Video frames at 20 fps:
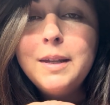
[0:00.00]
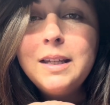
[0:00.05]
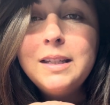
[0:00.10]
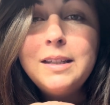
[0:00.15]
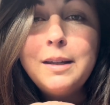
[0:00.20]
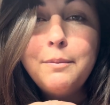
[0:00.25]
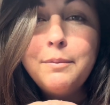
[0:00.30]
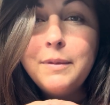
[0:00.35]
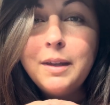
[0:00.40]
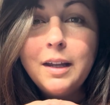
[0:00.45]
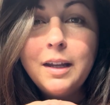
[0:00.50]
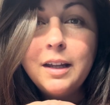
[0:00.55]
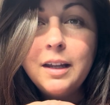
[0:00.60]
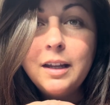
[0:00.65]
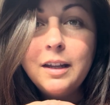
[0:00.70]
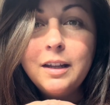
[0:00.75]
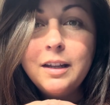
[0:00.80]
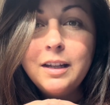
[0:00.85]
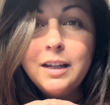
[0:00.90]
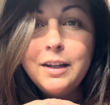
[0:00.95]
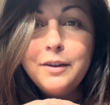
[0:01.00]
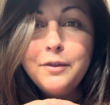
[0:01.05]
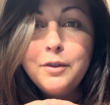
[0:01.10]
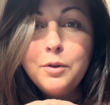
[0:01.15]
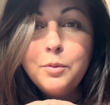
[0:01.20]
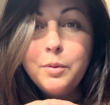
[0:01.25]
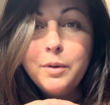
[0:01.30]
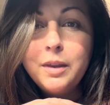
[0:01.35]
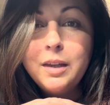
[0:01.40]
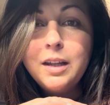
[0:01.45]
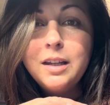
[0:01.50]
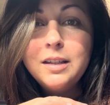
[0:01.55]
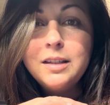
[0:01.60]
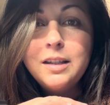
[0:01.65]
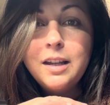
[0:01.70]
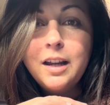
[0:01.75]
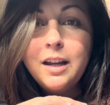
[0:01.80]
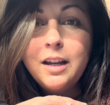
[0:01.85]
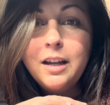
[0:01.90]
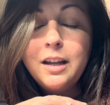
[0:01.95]
something even when they
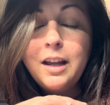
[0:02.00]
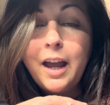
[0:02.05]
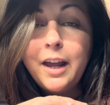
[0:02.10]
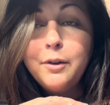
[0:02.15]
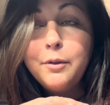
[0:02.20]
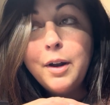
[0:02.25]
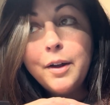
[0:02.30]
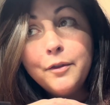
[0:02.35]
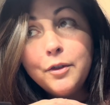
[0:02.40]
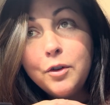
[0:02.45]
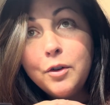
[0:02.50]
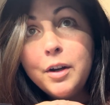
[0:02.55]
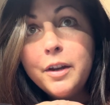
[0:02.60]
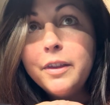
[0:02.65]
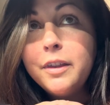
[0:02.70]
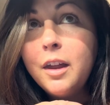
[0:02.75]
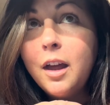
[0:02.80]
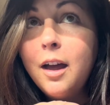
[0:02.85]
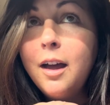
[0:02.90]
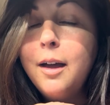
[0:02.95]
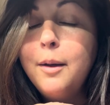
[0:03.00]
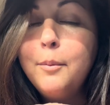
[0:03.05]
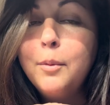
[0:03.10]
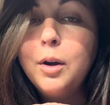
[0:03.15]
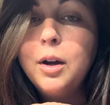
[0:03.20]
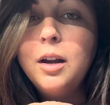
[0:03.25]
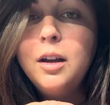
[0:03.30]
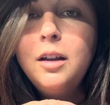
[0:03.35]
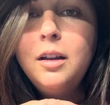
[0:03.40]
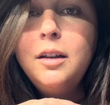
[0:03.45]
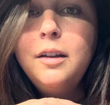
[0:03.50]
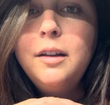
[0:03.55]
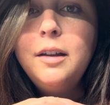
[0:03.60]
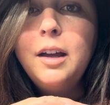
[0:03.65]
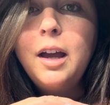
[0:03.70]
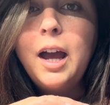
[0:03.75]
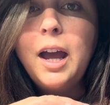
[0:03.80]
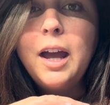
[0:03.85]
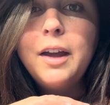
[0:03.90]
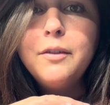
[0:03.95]
say I don't have a green thumb or
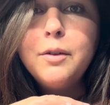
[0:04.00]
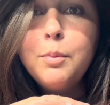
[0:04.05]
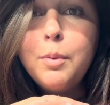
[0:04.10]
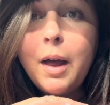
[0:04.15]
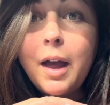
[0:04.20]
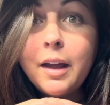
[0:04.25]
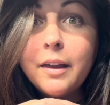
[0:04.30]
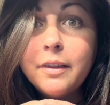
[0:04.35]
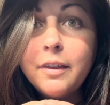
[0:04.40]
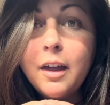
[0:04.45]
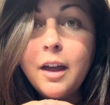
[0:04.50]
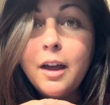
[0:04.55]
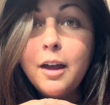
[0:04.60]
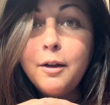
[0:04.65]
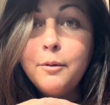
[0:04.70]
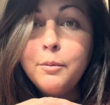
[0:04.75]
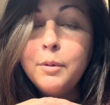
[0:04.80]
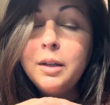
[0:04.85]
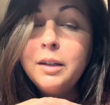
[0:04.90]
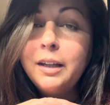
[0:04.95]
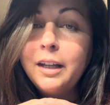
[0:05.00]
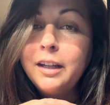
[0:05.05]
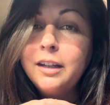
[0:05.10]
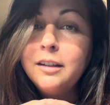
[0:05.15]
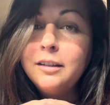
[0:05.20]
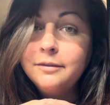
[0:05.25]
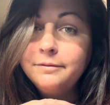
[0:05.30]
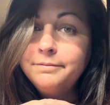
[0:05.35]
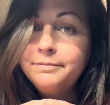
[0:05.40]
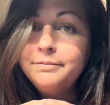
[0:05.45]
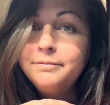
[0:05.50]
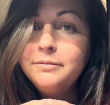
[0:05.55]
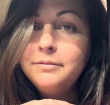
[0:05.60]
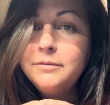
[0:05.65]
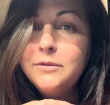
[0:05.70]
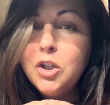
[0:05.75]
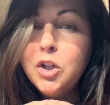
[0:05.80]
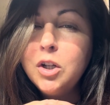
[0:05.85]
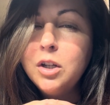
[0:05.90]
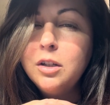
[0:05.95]
I have a black thumb. Like,
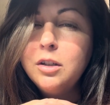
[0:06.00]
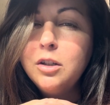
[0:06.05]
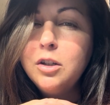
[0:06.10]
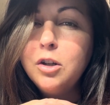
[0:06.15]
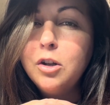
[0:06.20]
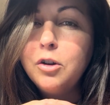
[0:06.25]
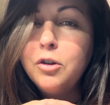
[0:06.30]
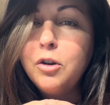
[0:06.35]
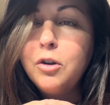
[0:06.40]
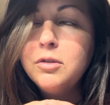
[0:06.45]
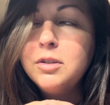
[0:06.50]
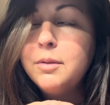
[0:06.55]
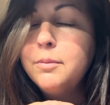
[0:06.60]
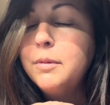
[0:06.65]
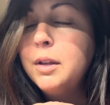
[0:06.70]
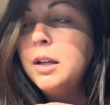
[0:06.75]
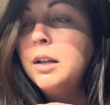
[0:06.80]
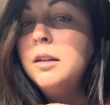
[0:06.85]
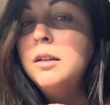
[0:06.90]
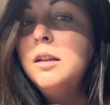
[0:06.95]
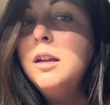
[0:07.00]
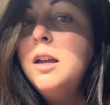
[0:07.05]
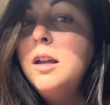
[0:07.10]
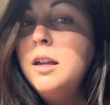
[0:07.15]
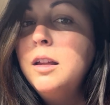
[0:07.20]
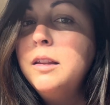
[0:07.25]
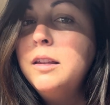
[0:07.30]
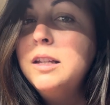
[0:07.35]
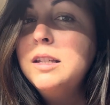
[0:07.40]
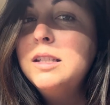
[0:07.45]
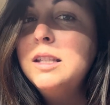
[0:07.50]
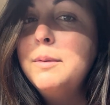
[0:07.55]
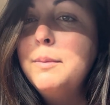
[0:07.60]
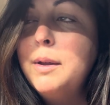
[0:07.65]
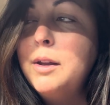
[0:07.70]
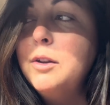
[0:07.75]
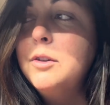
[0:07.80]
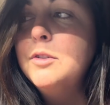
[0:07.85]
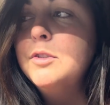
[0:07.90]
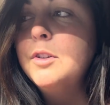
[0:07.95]
you could grow something. These
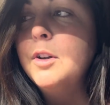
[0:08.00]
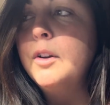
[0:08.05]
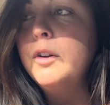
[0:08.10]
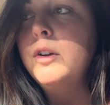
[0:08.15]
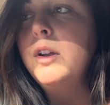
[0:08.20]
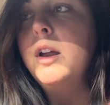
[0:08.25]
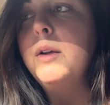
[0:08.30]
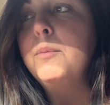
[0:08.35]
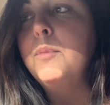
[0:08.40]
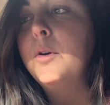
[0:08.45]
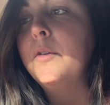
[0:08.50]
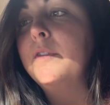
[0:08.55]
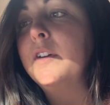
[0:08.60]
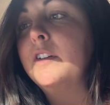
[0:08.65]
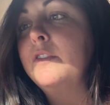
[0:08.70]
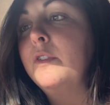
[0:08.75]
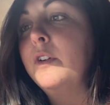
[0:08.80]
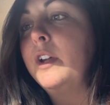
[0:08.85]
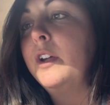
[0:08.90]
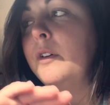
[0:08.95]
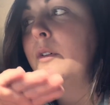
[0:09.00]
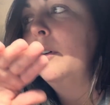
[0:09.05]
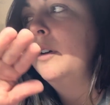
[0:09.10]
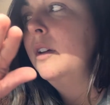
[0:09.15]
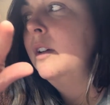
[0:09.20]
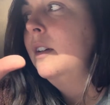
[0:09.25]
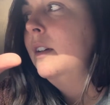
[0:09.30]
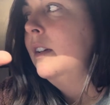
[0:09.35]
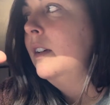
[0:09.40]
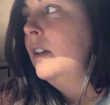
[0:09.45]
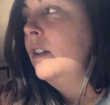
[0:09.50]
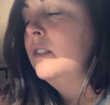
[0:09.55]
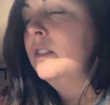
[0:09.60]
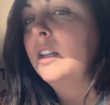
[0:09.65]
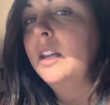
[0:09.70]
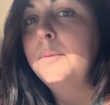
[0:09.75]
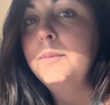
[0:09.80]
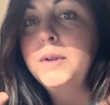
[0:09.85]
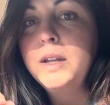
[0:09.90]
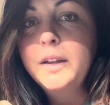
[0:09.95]
tomatoes are perfect for you.
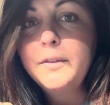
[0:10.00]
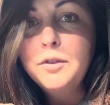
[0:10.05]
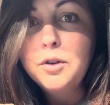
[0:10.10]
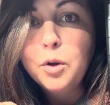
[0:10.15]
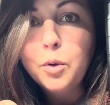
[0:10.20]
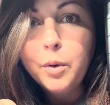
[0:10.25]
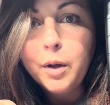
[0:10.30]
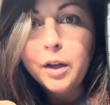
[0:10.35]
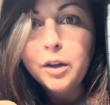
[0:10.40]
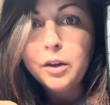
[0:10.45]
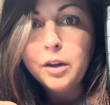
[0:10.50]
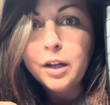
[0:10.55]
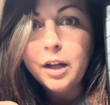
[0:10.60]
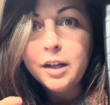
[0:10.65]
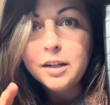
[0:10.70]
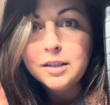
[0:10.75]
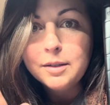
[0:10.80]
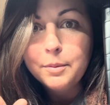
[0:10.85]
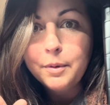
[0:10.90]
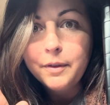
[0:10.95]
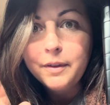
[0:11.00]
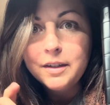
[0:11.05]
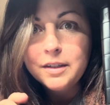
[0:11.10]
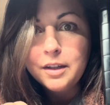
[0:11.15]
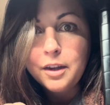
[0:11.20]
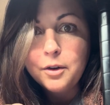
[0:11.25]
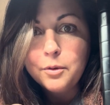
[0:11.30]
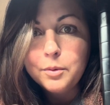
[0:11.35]
So let me give you a quick look at some of these other